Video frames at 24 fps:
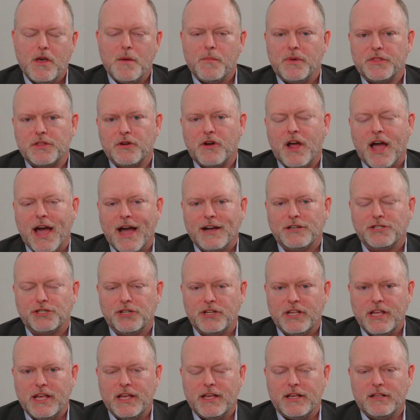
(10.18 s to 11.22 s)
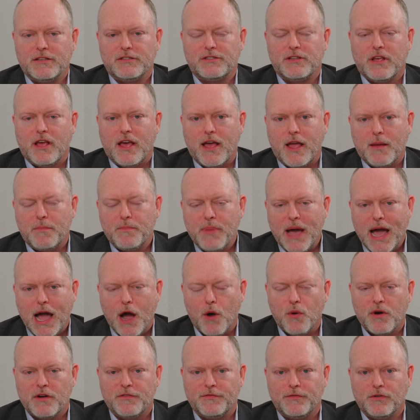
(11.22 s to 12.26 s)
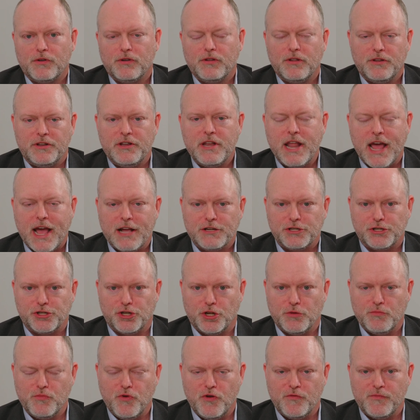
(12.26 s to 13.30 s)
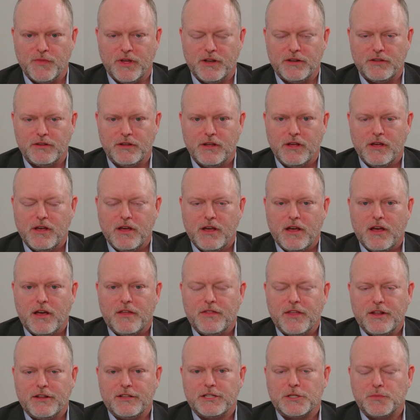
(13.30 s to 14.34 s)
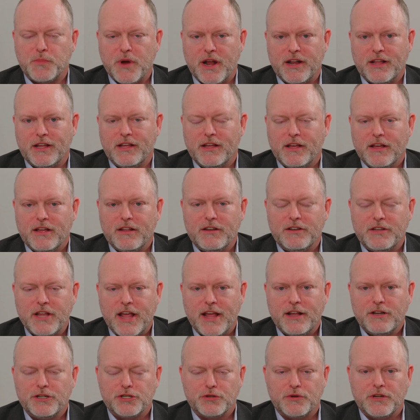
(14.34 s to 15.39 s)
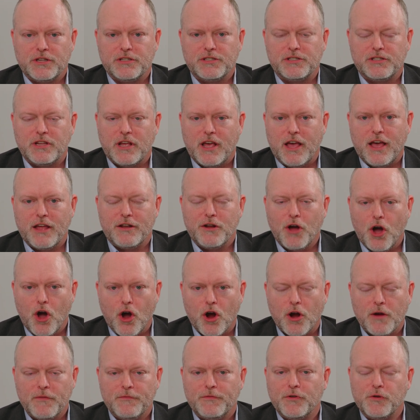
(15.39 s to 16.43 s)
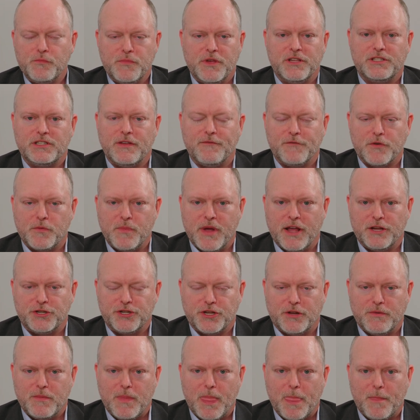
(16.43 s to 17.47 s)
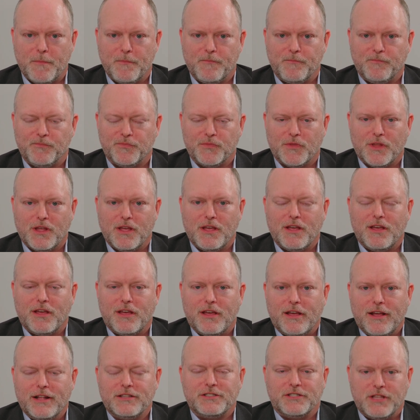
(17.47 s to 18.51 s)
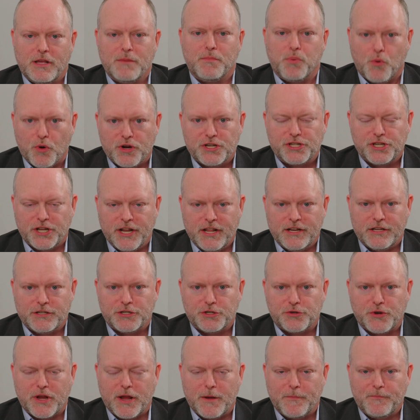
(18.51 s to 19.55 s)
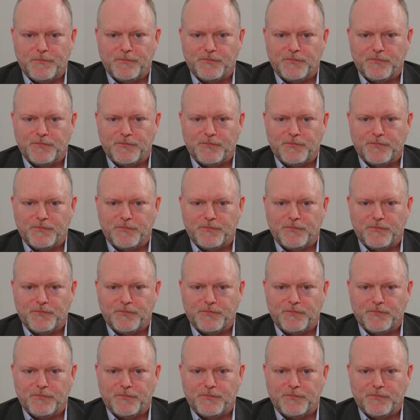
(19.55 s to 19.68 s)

But there actually is a powerful national movement that is spreading dangerous and harmful misinformation. It's the abortion industry.